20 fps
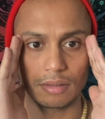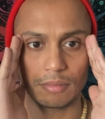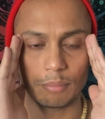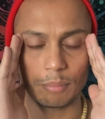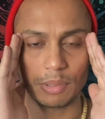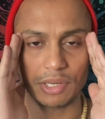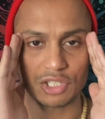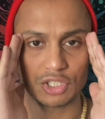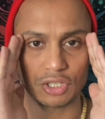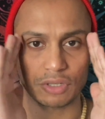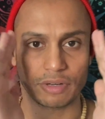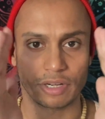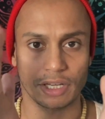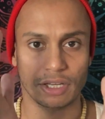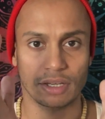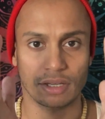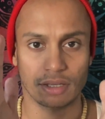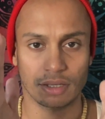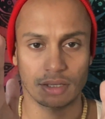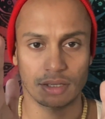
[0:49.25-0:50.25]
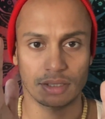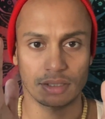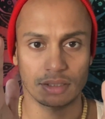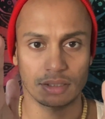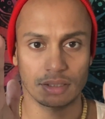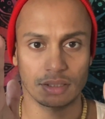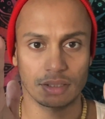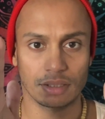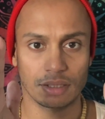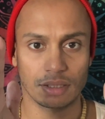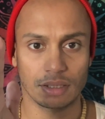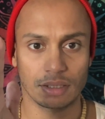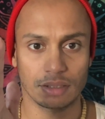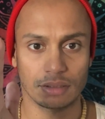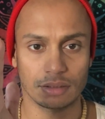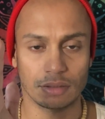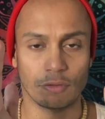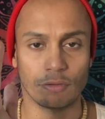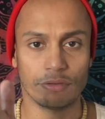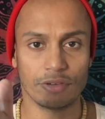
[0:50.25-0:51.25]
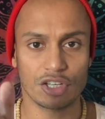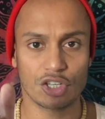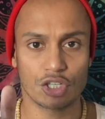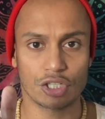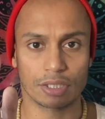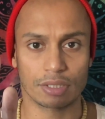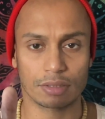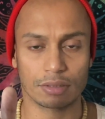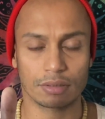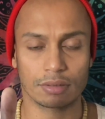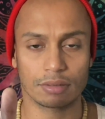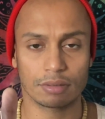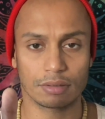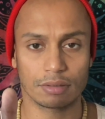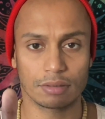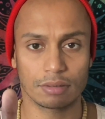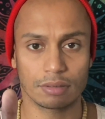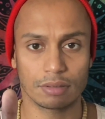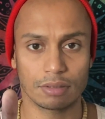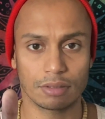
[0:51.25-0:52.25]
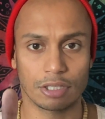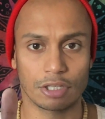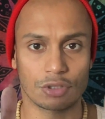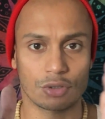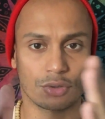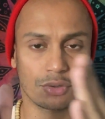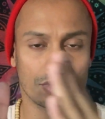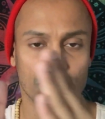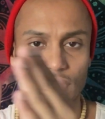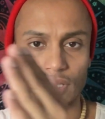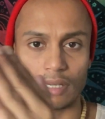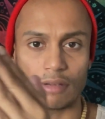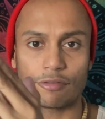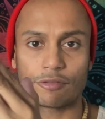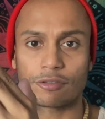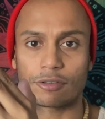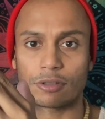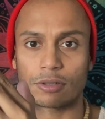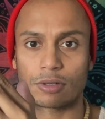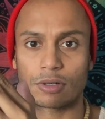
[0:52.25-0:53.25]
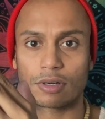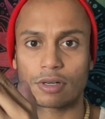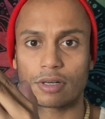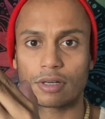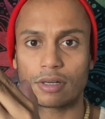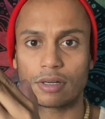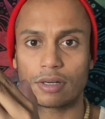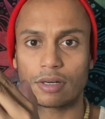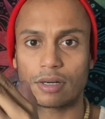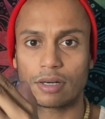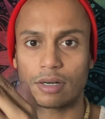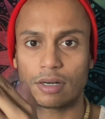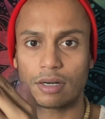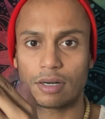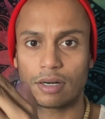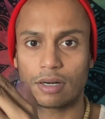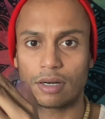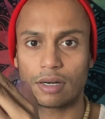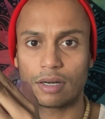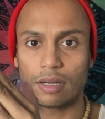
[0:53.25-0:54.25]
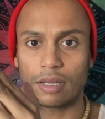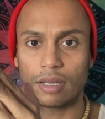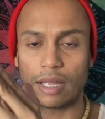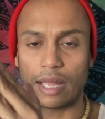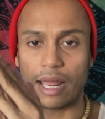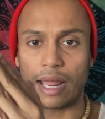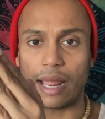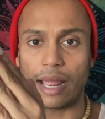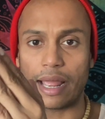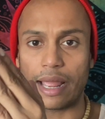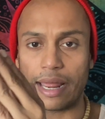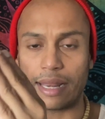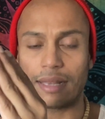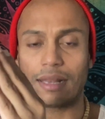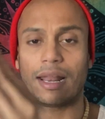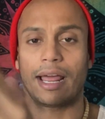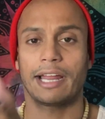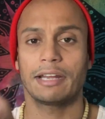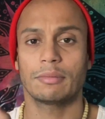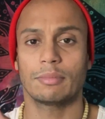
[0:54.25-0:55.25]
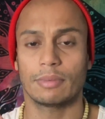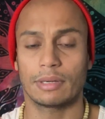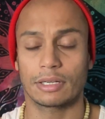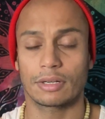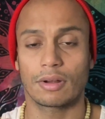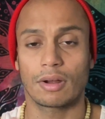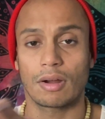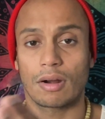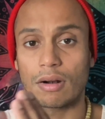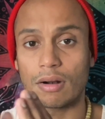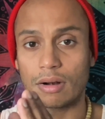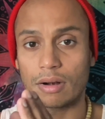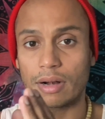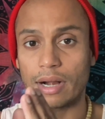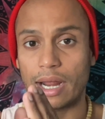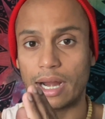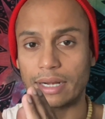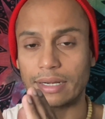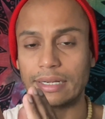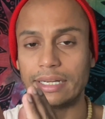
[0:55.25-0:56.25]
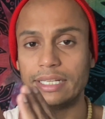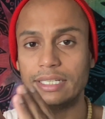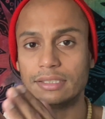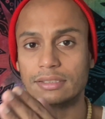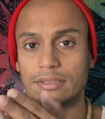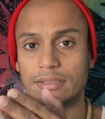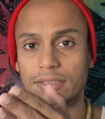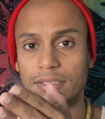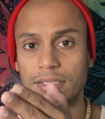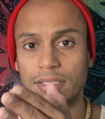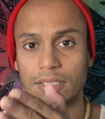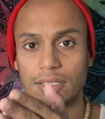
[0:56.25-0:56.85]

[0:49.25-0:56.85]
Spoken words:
picturing the vision that you see for enlightenment, or at least